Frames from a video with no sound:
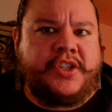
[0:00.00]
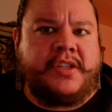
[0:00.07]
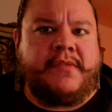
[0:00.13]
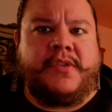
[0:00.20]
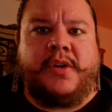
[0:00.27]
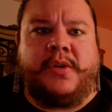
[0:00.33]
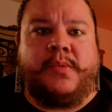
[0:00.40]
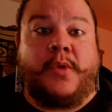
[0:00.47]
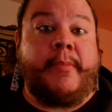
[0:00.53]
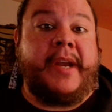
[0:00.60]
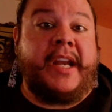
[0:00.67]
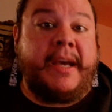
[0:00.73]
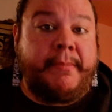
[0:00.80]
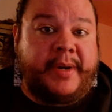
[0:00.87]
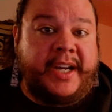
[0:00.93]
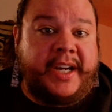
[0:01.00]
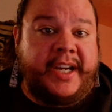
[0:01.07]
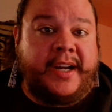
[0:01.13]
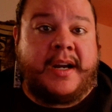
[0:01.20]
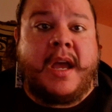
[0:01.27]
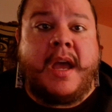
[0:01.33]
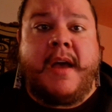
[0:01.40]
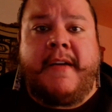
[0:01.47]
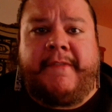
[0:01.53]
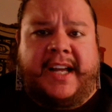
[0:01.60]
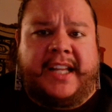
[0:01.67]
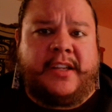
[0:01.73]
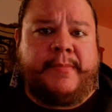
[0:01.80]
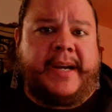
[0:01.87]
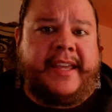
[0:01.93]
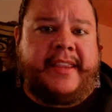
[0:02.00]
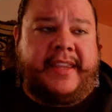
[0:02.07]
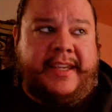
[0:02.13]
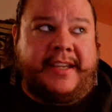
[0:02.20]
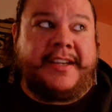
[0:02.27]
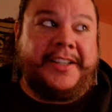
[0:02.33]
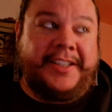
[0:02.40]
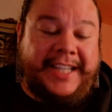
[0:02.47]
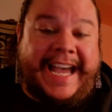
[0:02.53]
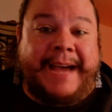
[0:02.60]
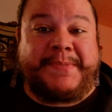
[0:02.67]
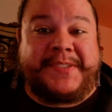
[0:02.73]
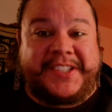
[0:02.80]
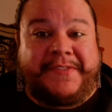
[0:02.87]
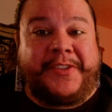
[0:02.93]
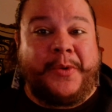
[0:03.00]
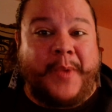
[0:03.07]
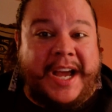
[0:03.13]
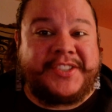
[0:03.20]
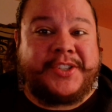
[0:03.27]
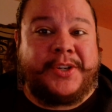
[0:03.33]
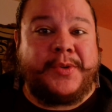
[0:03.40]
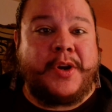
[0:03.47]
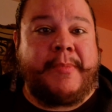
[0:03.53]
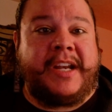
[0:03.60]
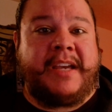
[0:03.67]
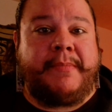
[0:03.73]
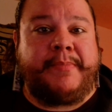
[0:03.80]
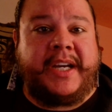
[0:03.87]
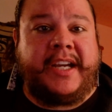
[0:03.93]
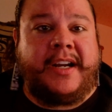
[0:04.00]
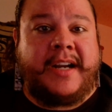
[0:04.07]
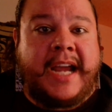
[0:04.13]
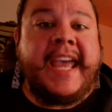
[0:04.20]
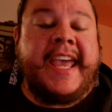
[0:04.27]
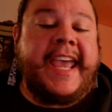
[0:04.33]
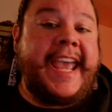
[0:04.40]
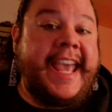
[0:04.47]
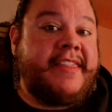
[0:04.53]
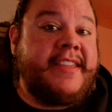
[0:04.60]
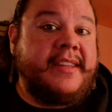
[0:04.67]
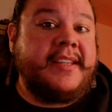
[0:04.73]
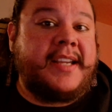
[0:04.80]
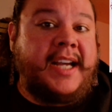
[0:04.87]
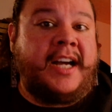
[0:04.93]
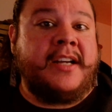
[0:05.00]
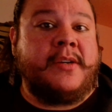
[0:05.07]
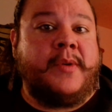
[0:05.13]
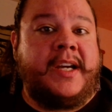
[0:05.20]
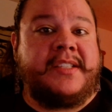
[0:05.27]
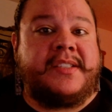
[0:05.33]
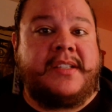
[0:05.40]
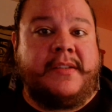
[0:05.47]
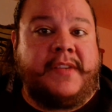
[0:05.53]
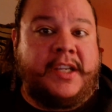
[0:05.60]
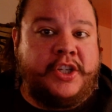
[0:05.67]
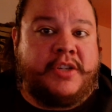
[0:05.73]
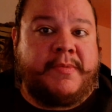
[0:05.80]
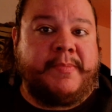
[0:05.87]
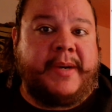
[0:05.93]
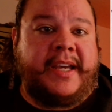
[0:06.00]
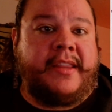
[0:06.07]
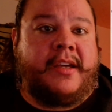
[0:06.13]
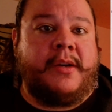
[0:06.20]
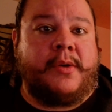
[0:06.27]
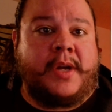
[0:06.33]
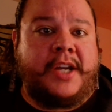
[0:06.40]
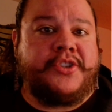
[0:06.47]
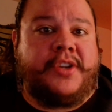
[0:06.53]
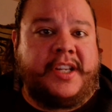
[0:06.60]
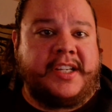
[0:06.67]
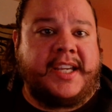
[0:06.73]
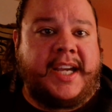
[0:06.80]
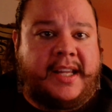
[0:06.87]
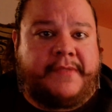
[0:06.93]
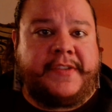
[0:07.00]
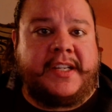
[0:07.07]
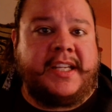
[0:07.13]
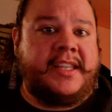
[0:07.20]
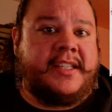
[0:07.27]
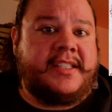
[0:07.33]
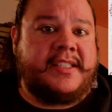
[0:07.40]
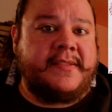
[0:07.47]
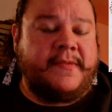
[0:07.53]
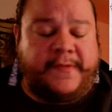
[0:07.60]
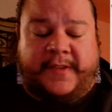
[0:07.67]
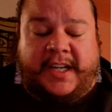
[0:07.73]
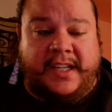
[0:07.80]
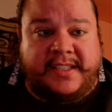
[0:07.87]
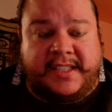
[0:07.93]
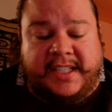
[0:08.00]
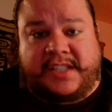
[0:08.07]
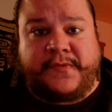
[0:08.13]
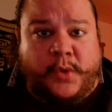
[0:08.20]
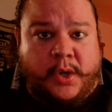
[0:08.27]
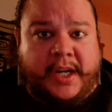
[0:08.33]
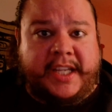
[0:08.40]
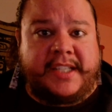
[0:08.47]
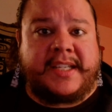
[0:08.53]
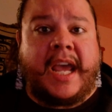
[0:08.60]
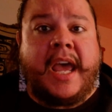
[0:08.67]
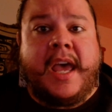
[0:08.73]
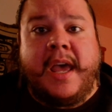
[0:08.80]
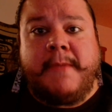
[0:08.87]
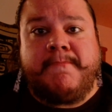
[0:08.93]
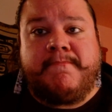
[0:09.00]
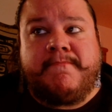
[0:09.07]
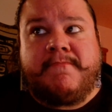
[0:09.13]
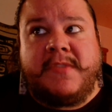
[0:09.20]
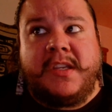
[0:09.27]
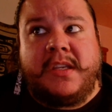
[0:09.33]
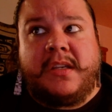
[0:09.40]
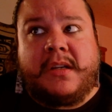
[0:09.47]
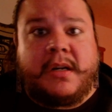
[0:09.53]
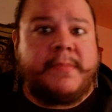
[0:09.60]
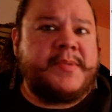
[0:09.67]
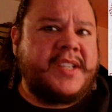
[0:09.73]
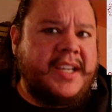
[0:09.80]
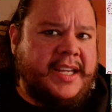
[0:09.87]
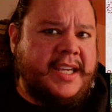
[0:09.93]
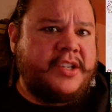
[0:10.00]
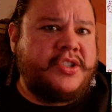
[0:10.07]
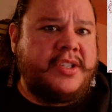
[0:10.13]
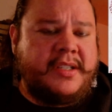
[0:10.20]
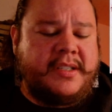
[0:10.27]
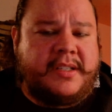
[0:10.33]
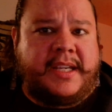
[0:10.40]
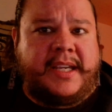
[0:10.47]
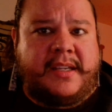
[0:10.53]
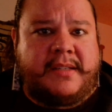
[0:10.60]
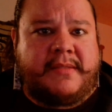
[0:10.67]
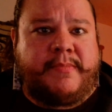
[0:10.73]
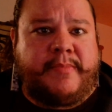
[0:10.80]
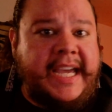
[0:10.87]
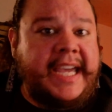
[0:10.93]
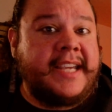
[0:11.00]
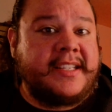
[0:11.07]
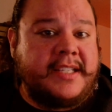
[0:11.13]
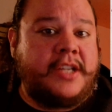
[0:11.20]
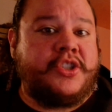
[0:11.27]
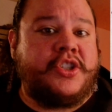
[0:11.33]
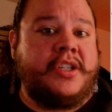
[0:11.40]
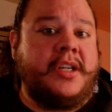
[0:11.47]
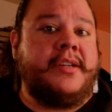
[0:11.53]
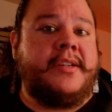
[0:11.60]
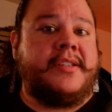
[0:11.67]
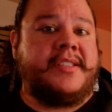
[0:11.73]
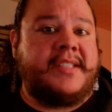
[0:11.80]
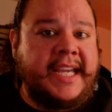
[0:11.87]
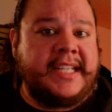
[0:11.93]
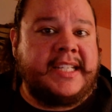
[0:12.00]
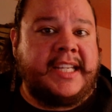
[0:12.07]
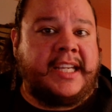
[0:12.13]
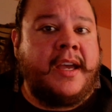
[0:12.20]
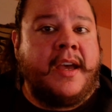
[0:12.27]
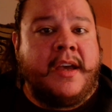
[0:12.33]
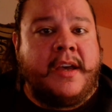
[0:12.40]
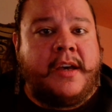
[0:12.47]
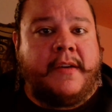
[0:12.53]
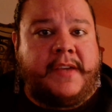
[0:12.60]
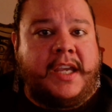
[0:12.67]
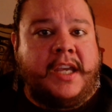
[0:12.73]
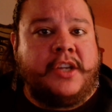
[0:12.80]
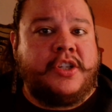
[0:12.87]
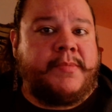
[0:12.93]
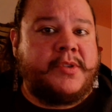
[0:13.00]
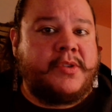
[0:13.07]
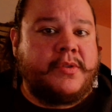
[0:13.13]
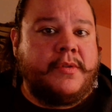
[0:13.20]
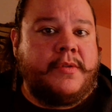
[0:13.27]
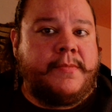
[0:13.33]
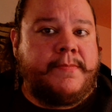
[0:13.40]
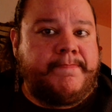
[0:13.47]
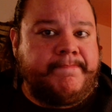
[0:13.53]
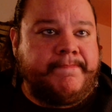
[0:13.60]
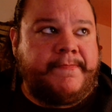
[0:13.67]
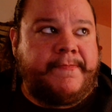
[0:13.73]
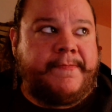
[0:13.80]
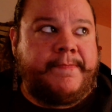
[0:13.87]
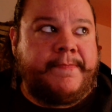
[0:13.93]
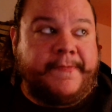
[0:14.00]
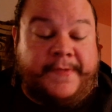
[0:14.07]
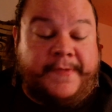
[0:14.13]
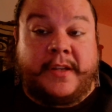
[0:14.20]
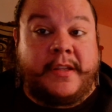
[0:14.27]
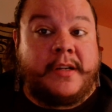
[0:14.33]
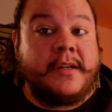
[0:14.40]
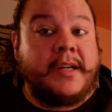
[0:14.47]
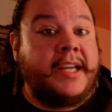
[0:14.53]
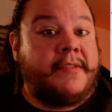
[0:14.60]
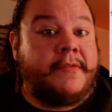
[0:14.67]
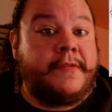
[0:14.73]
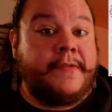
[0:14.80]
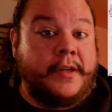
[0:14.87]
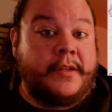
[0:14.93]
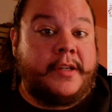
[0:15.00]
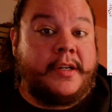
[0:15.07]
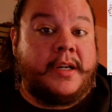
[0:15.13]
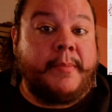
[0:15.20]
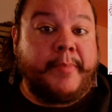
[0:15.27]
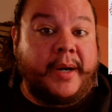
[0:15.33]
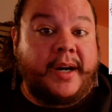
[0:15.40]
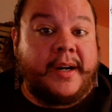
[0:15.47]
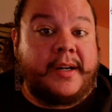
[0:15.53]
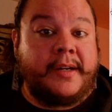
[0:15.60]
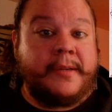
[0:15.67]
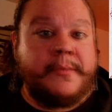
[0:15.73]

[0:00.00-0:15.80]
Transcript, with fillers: the Roman Empire, followed by the collapse of the Western Roman Empire, and then the conquest of Egypt by the Rashidun Caliphate in the 640s, Europe's connection and, by extension, understanding of Egypt grew further and further apart.